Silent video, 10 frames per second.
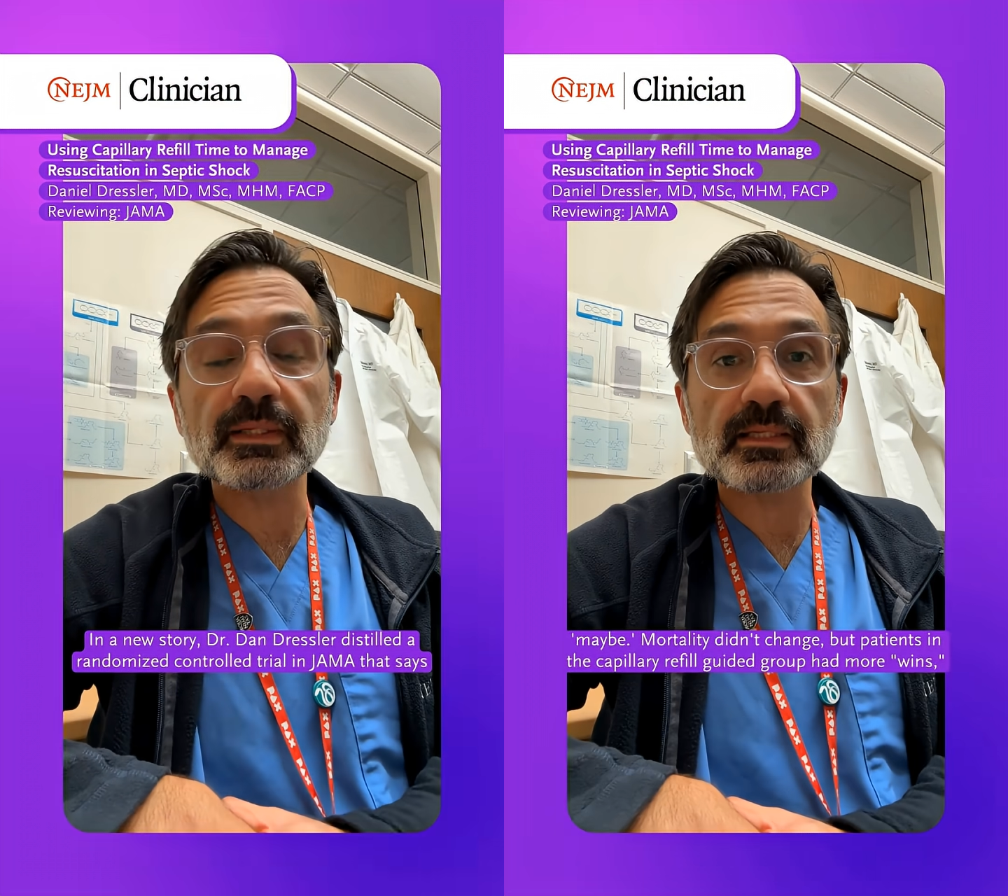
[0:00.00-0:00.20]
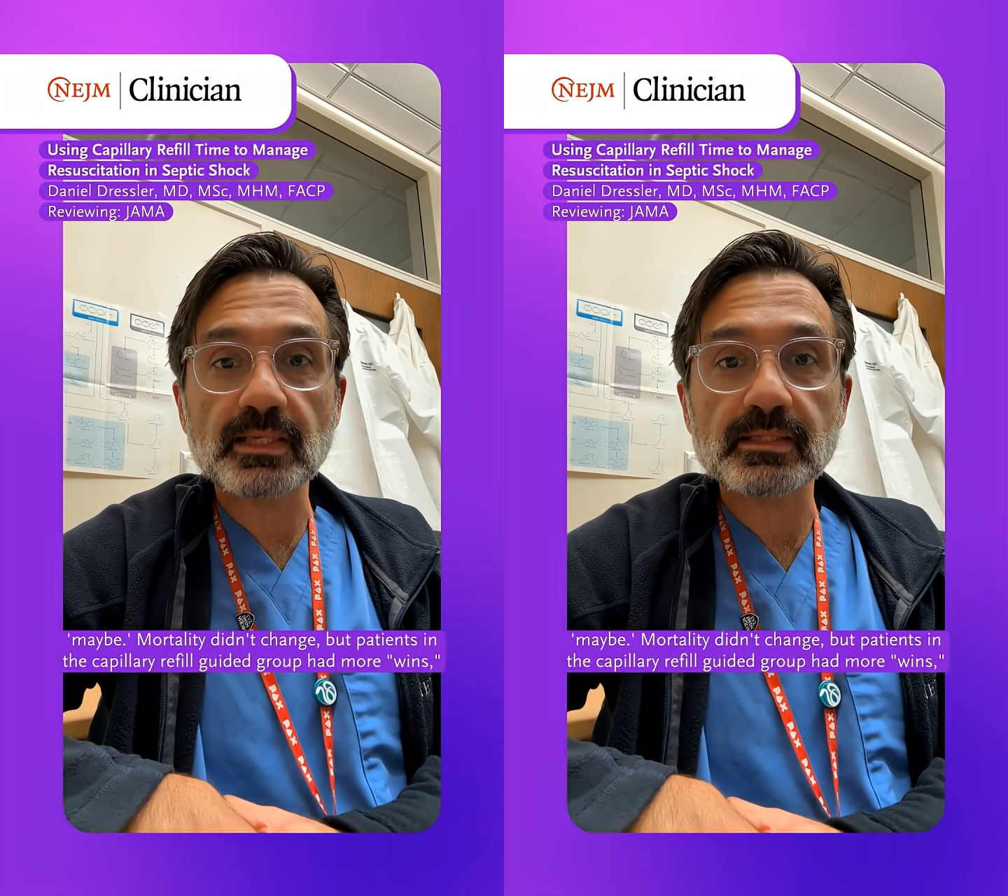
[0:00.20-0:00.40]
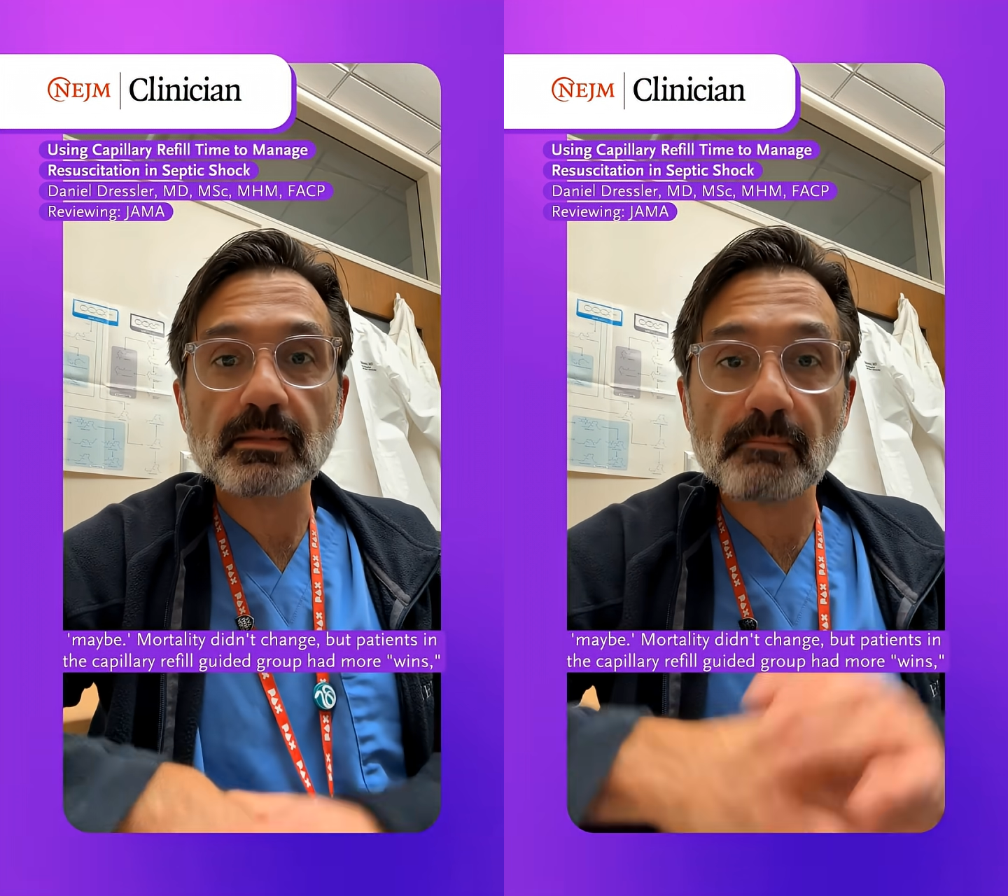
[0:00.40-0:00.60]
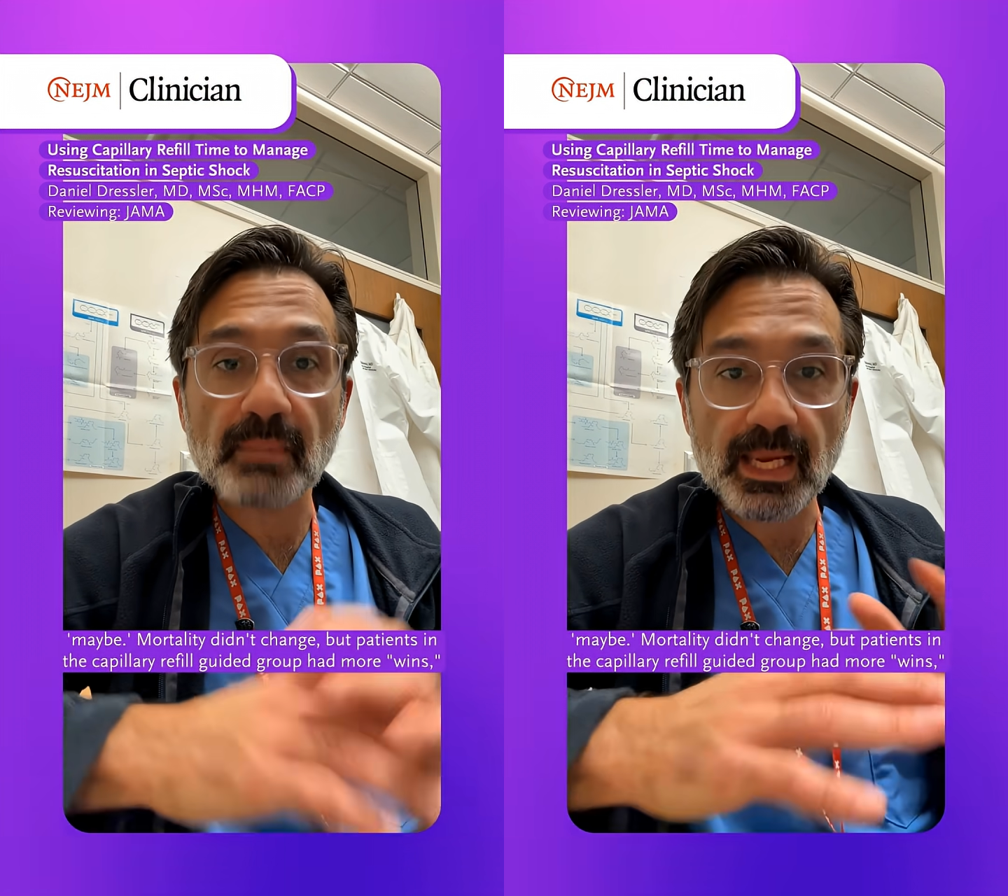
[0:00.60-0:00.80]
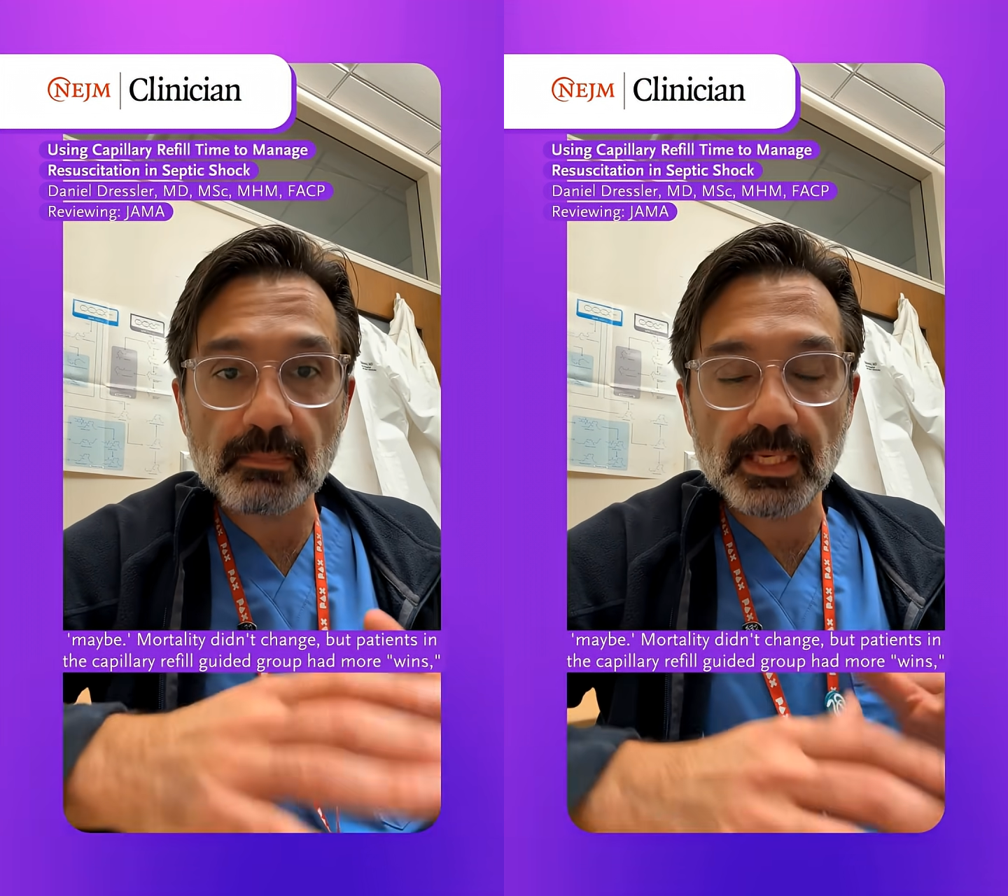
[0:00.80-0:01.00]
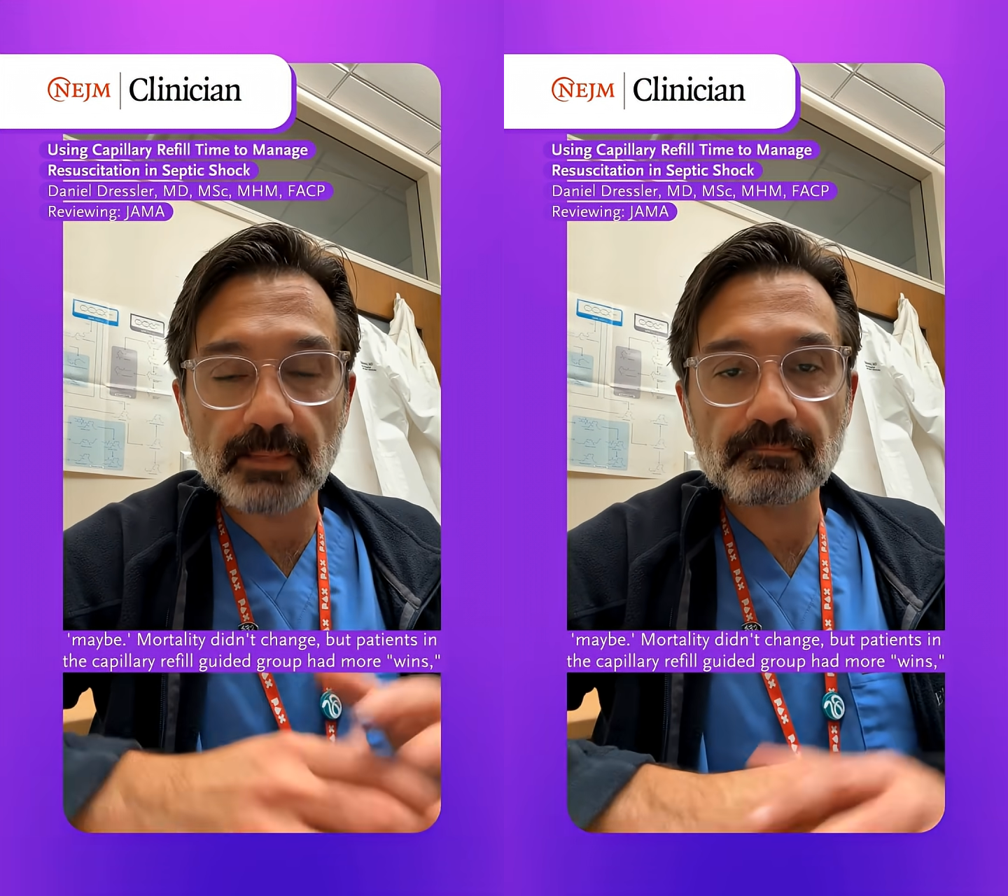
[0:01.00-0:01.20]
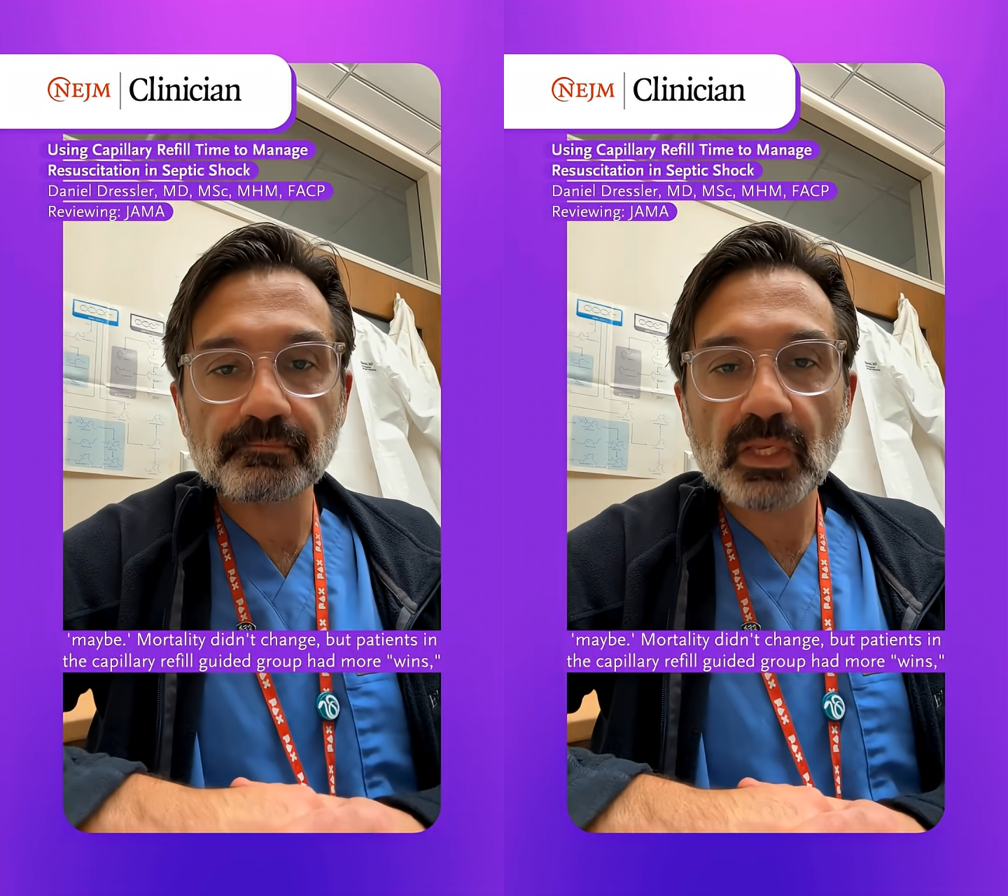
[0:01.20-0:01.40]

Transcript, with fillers: that says maybe.